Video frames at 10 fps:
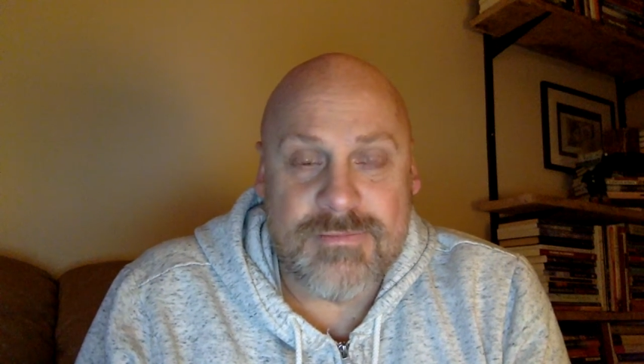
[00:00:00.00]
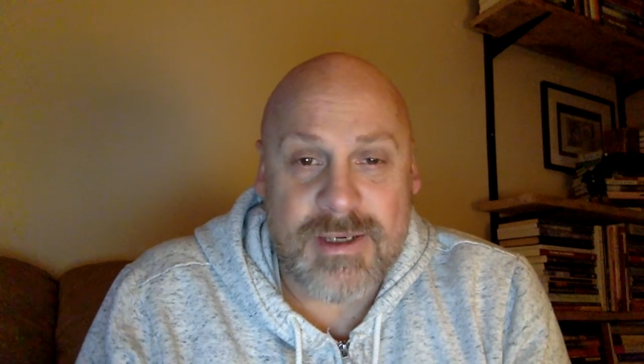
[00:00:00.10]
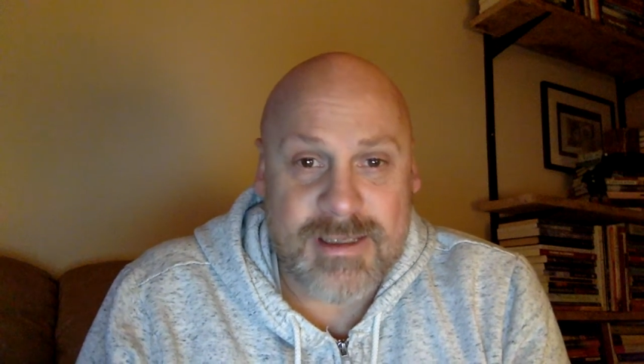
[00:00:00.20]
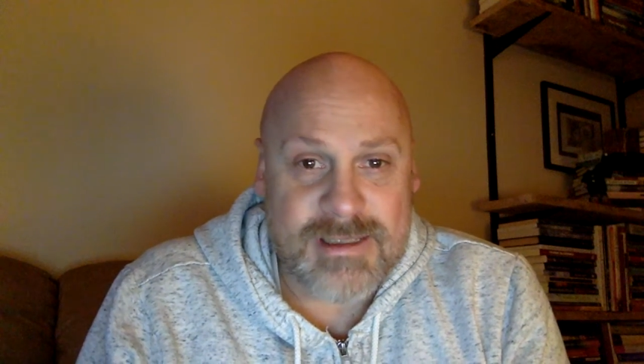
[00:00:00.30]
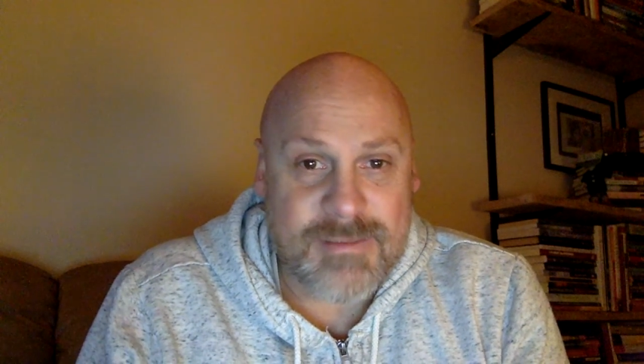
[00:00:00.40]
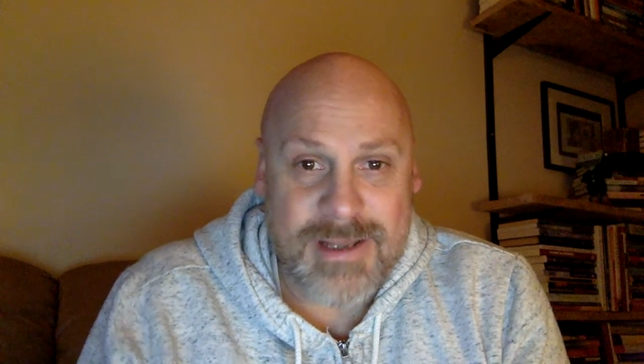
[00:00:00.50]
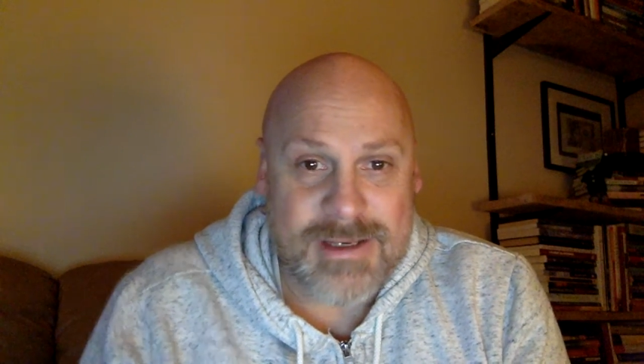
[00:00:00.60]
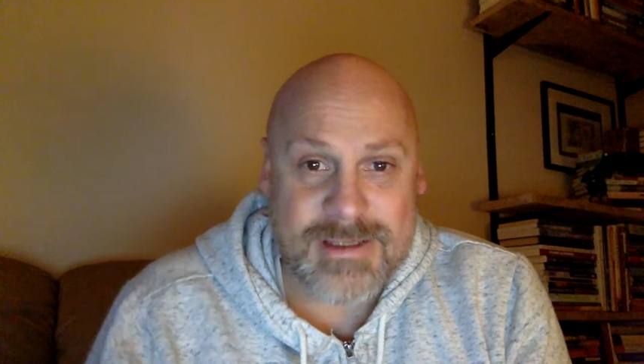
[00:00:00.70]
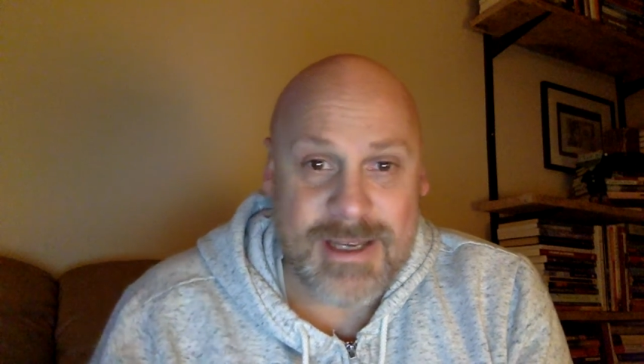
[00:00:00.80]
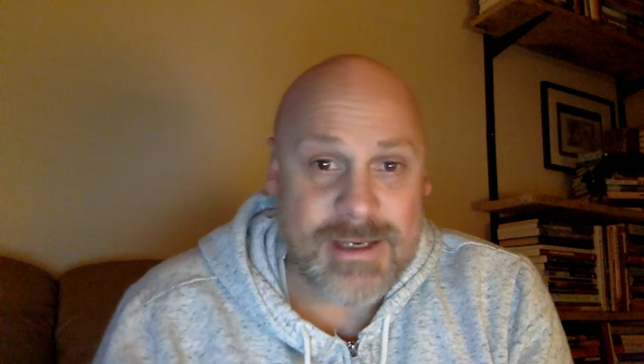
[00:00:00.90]
participate in
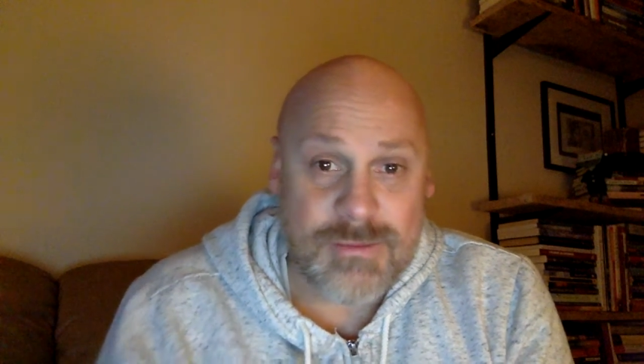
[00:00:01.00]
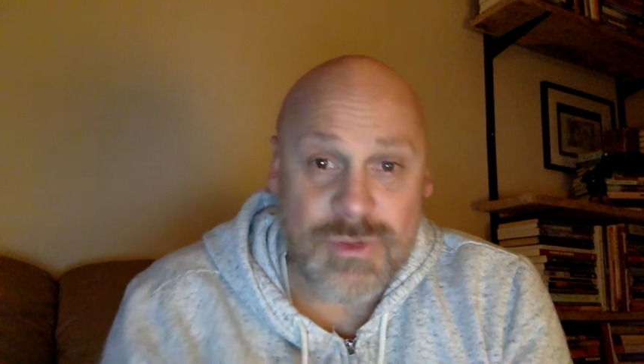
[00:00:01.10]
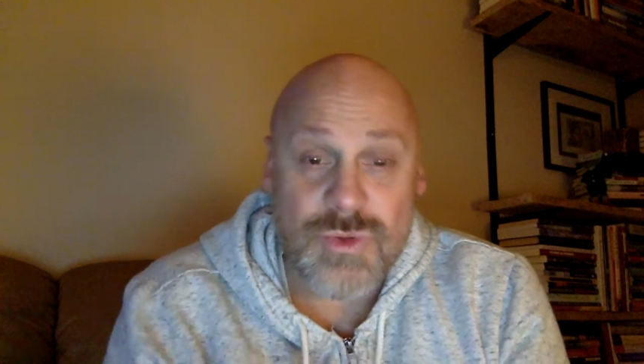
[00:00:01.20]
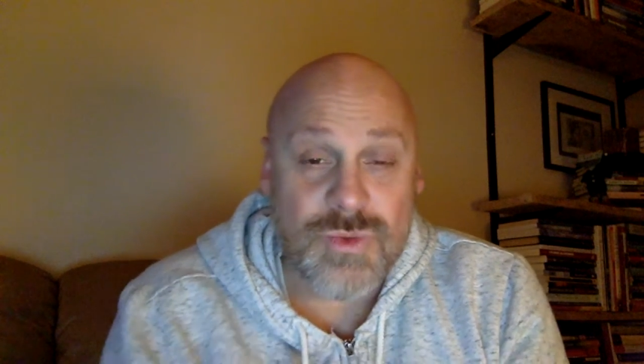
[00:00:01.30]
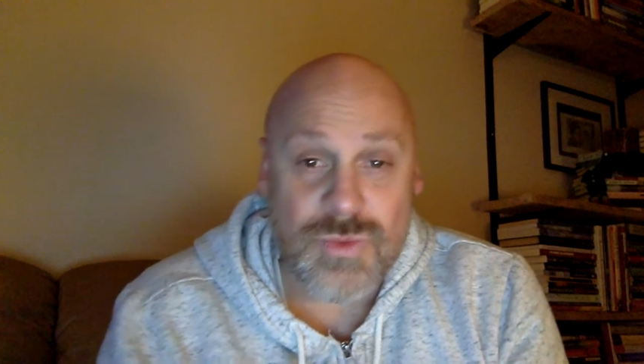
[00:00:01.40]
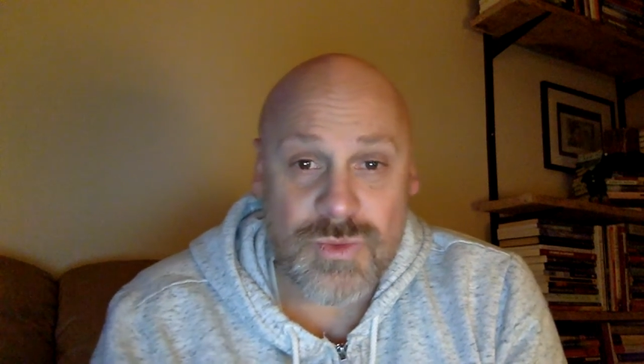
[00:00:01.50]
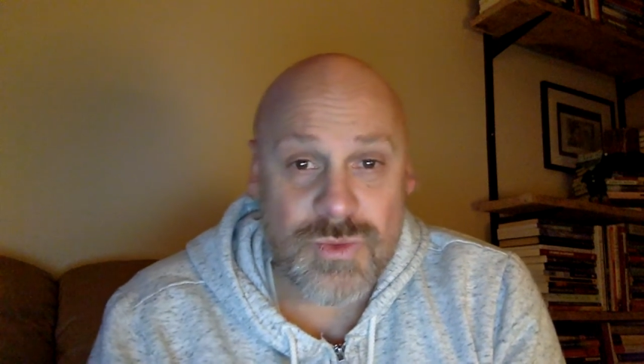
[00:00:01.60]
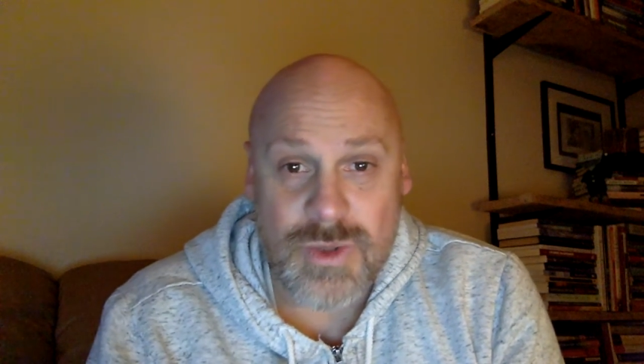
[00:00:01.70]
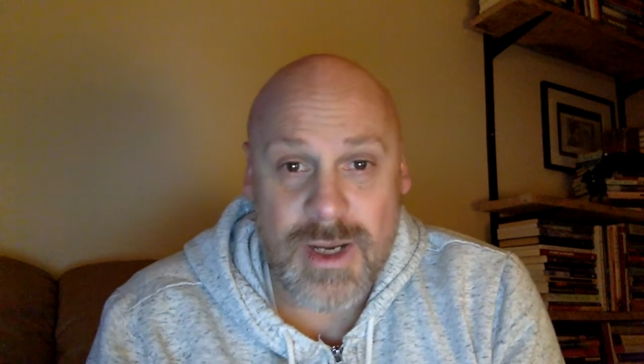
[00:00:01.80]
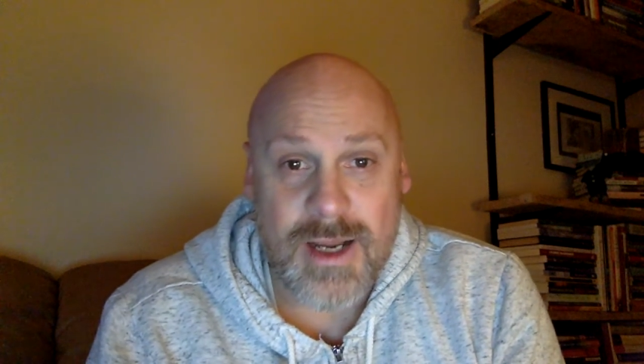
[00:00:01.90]
His kingdom, do
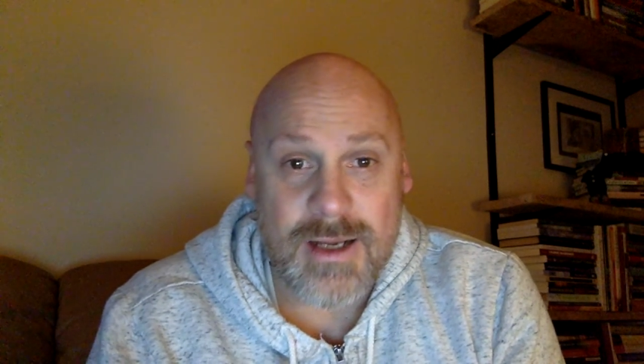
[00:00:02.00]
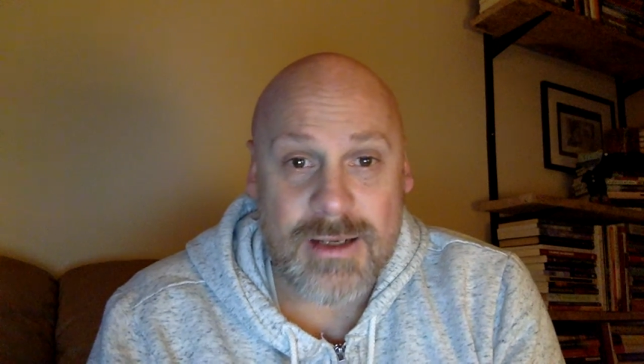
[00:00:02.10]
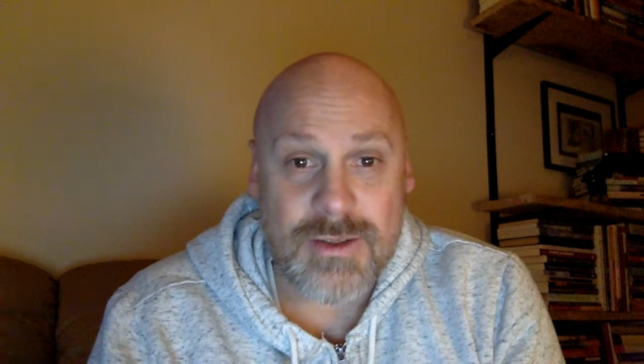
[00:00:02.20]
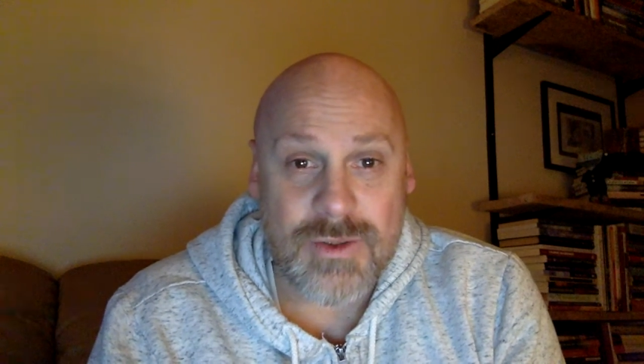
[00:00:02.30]
uh,